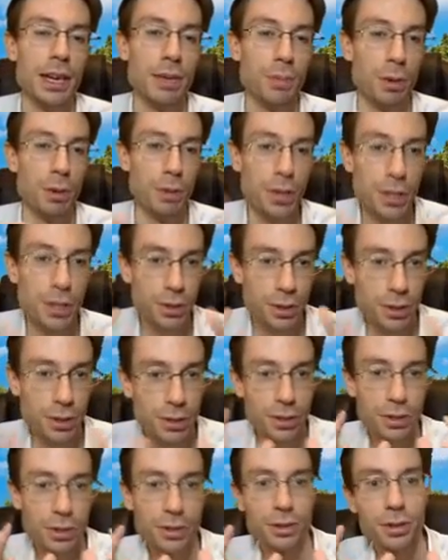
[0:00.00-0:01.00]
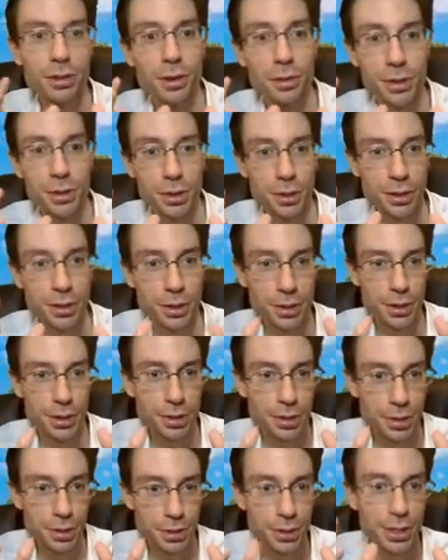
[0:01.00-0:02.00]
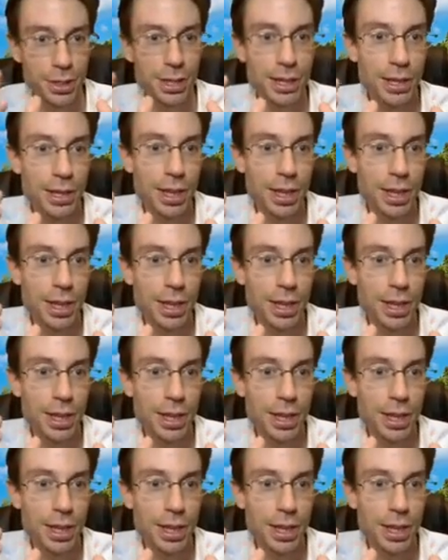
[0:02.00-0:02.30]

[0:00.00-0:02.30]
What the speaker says: But when you look a little closer, you see